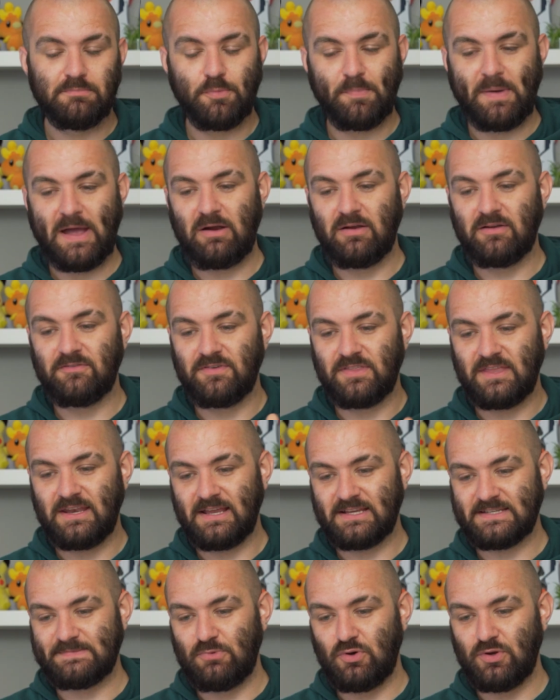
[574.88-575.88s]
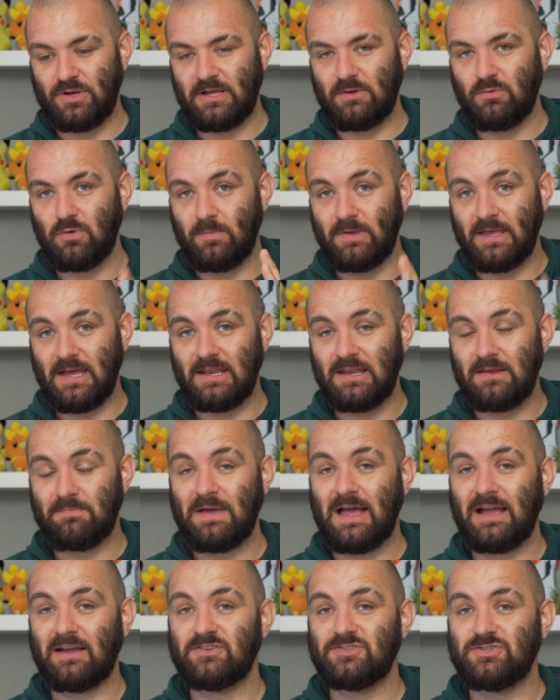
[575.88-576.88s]
preparing for the next morning when we headed
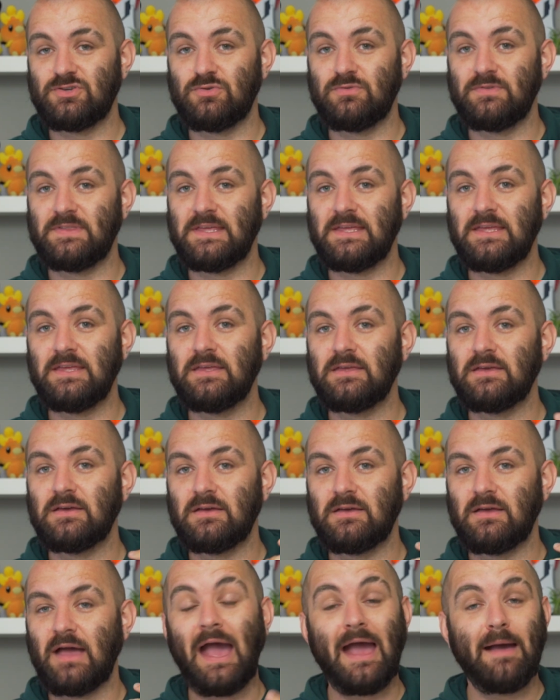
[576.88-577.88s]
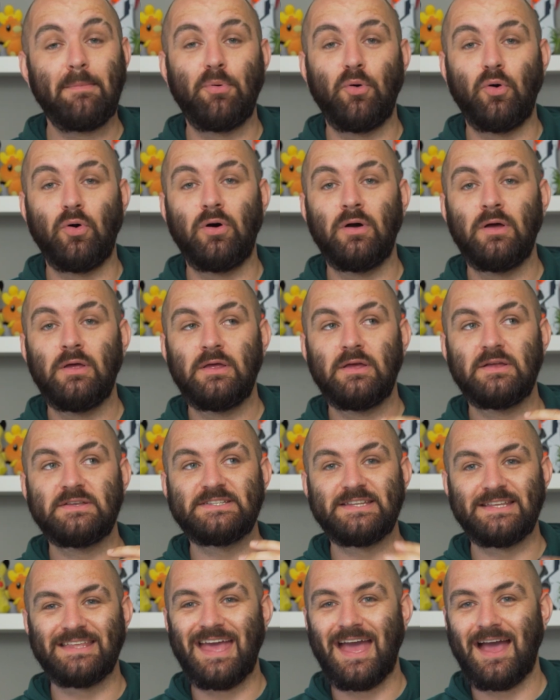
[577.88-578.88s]
back to the airport
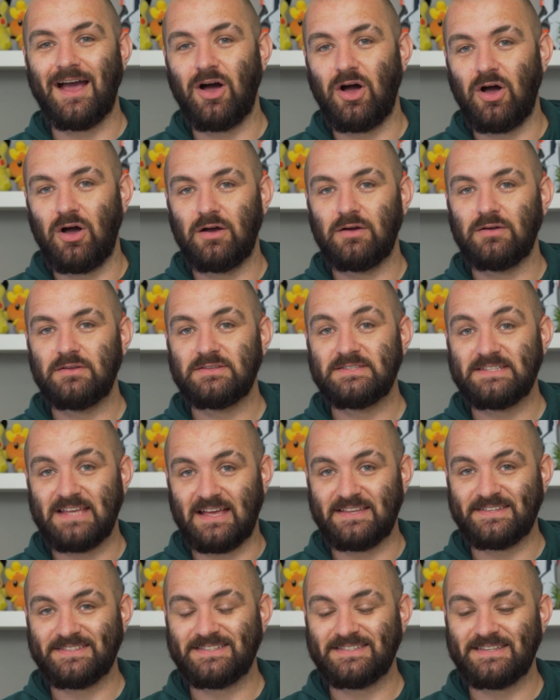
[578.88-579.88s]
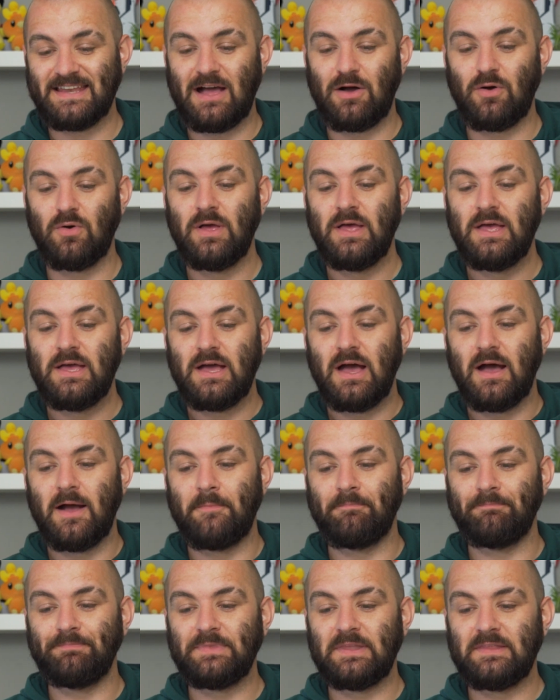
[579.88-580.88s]
to get our tests. Now,
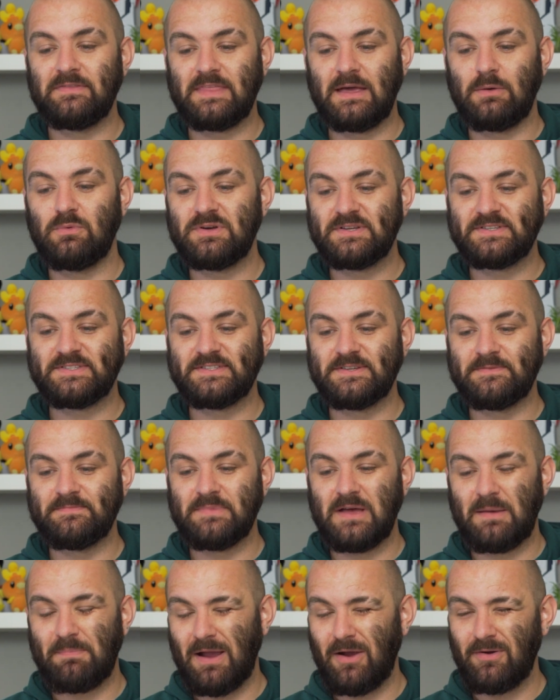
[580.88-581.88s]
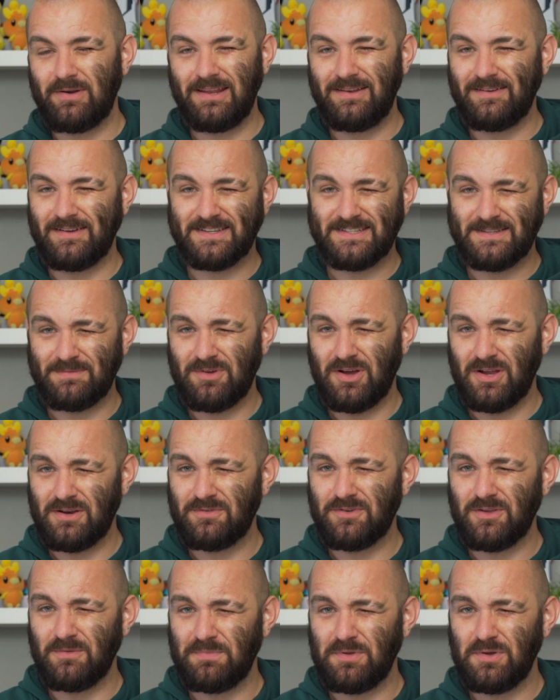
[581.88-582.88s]
there was apparently like some kind
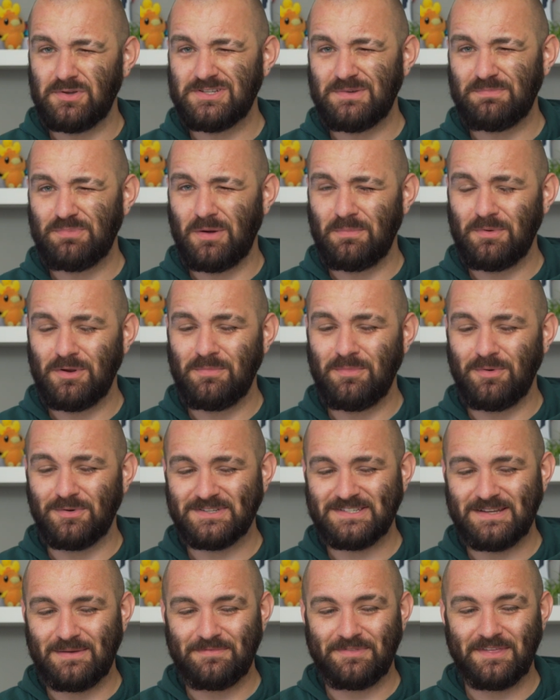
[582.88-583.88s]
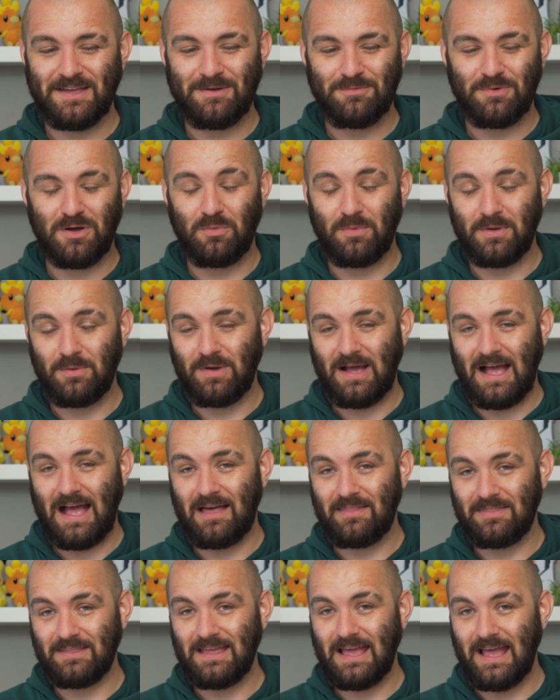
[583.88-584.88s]
of computer problem or something while we were
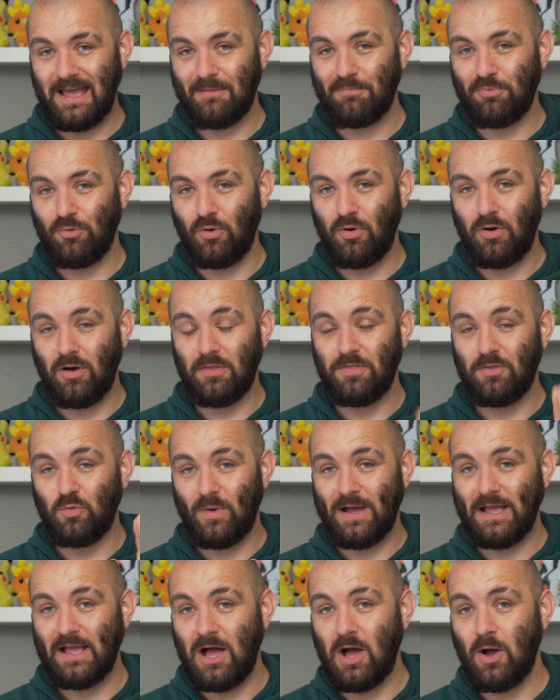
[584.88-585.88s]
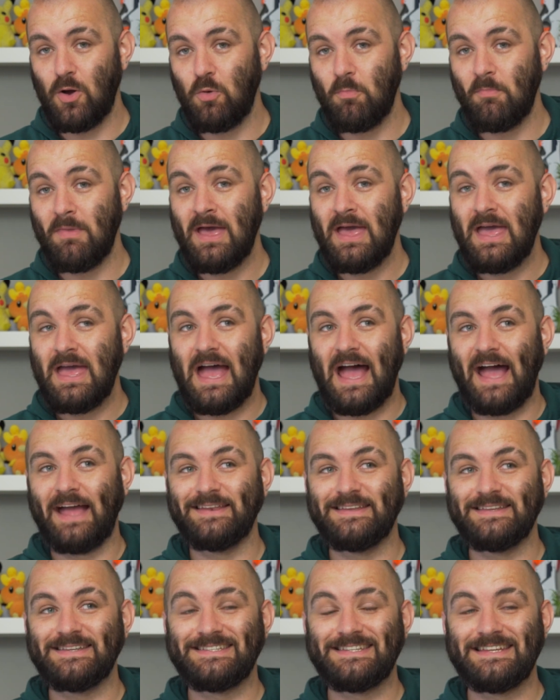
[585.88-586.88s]
at the airport on the way home,
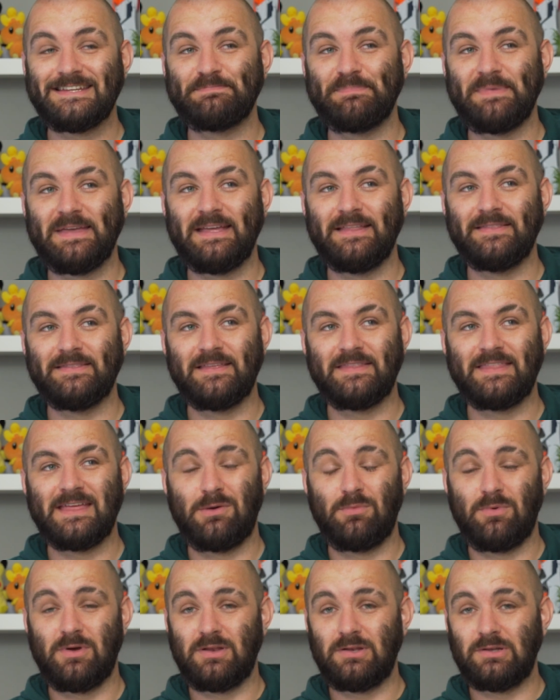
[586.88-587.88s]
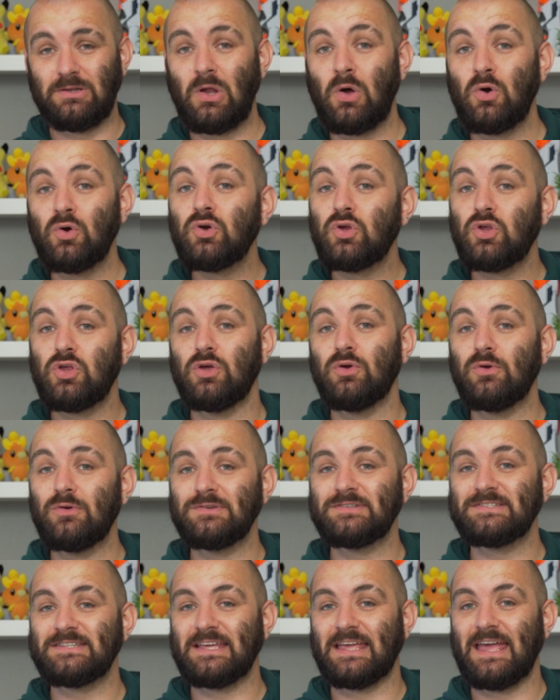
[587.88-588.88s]
and it did mean that there were long
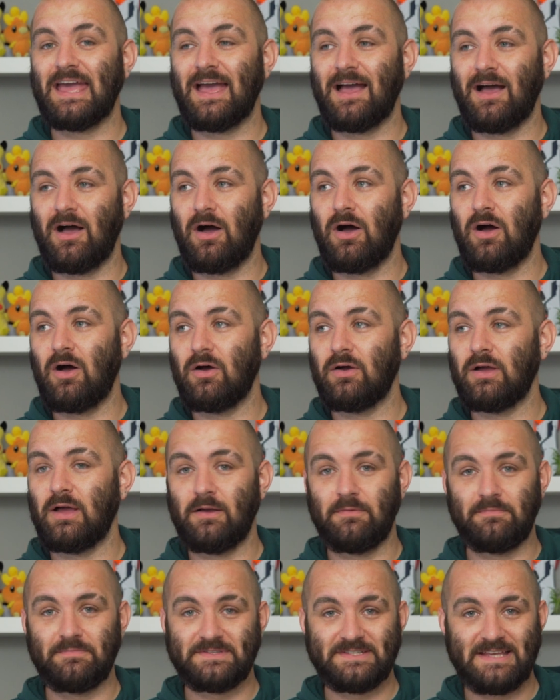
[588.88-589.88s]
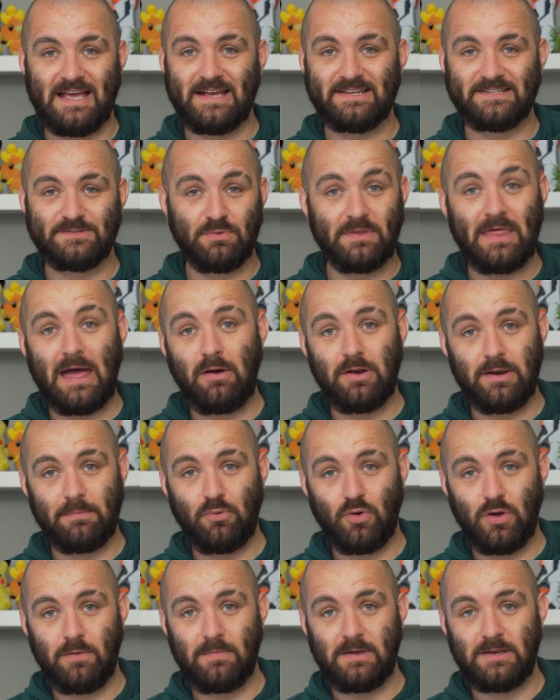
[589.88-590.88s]
queues to get our test without an
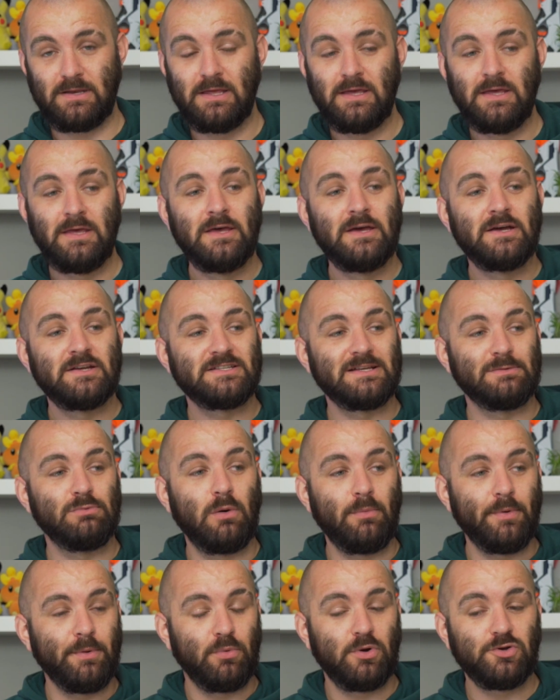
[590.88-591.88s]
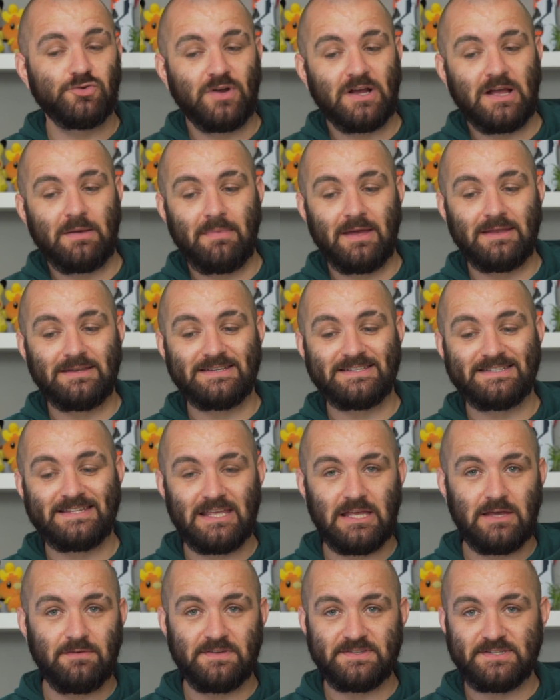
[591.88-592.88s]
appointment. So what we would recommend is
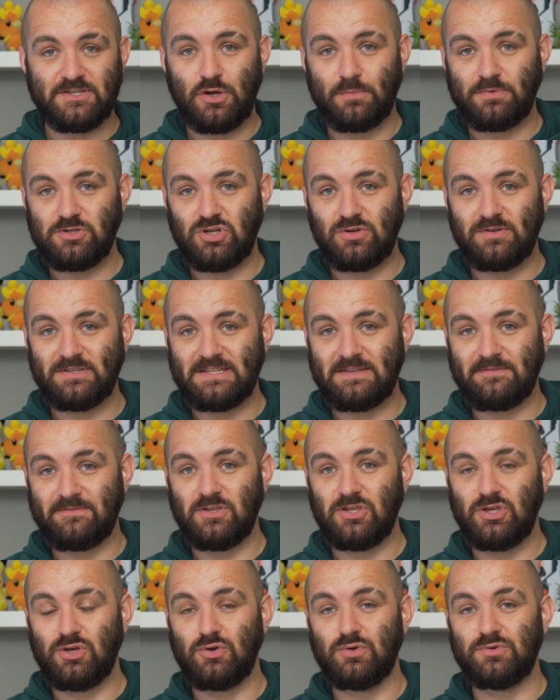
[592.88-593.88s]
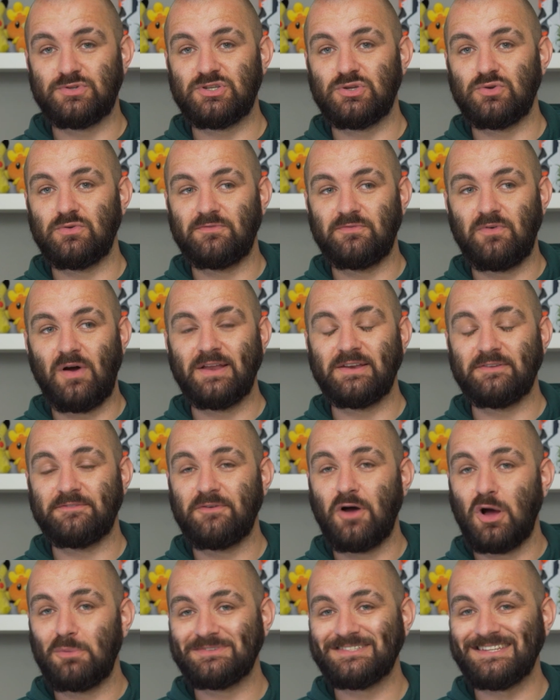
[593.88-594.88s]
seeing if it's an opportunity for you to find a
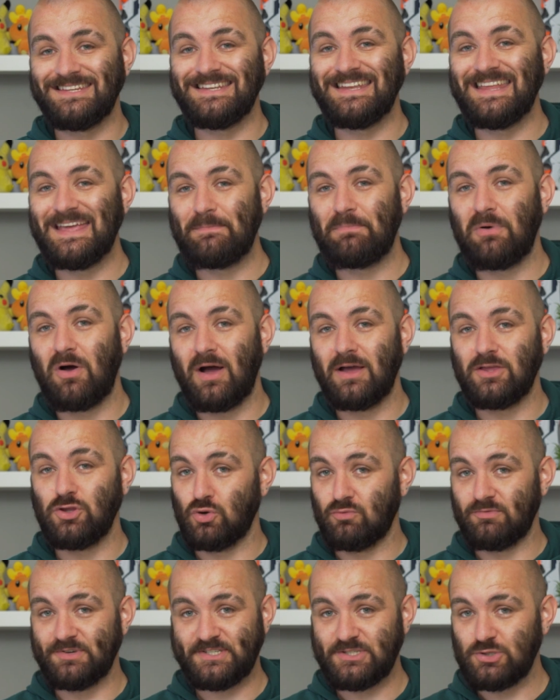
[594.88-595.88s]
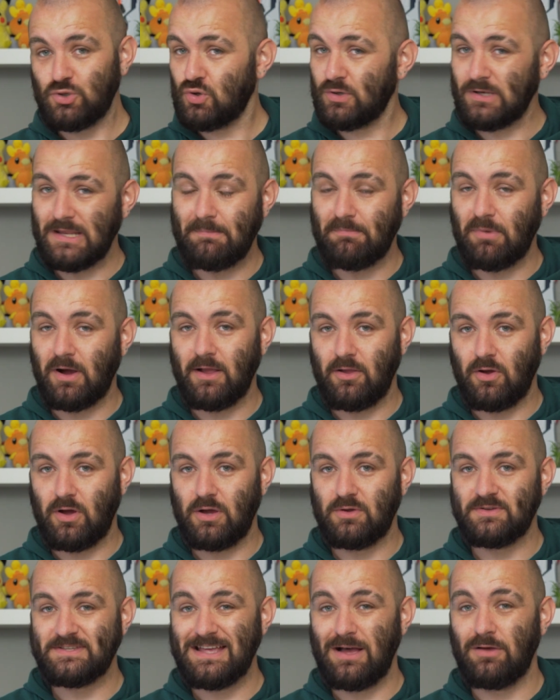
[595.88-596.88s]
pharmacy nearby your resort, nearby your
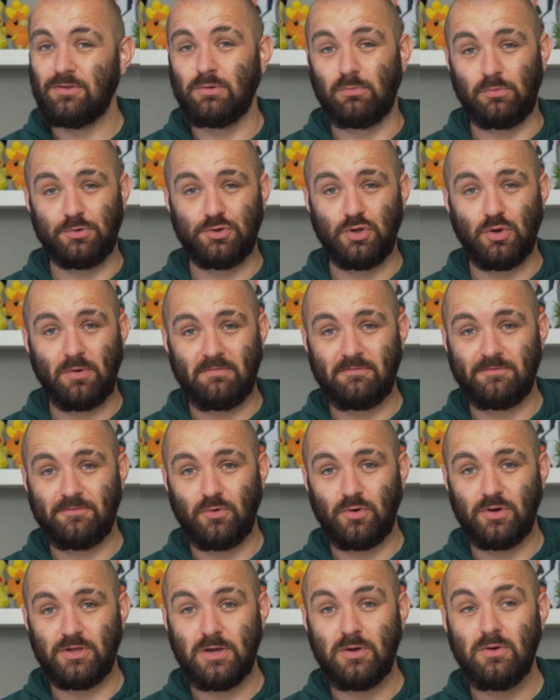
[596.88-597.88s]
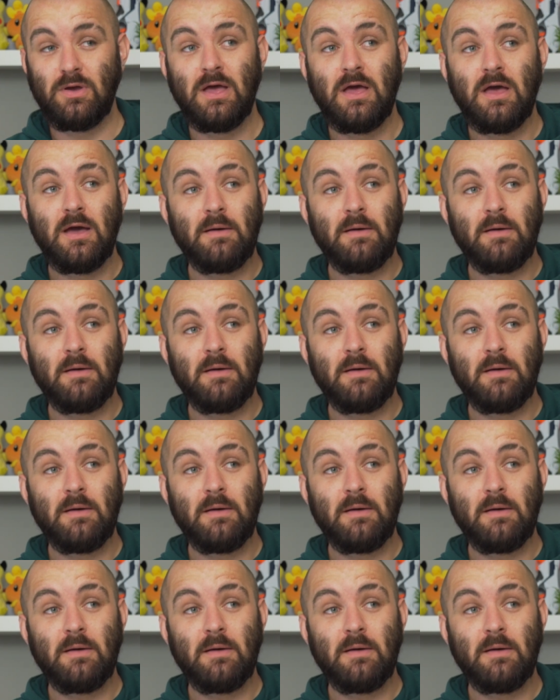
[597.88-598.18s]
hotel that will do one for you.